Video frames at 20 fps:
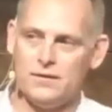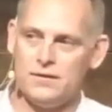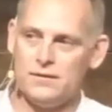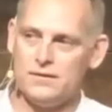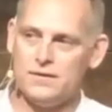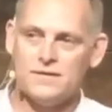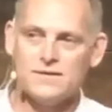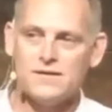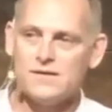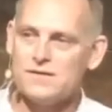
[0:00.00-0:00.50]

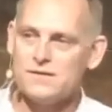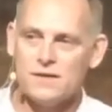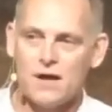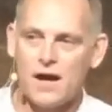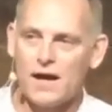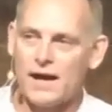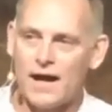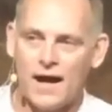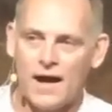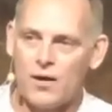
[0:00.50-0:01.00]
This is
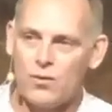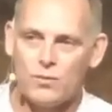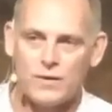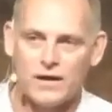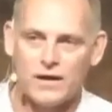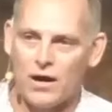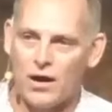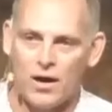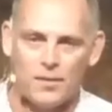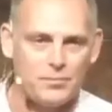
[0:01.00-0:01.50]
not how
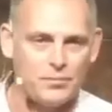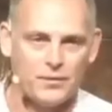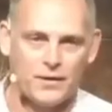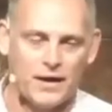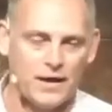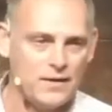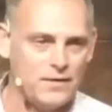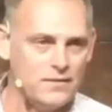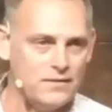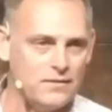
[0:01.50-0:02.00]
we
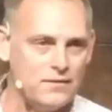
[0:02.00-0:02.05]
operate.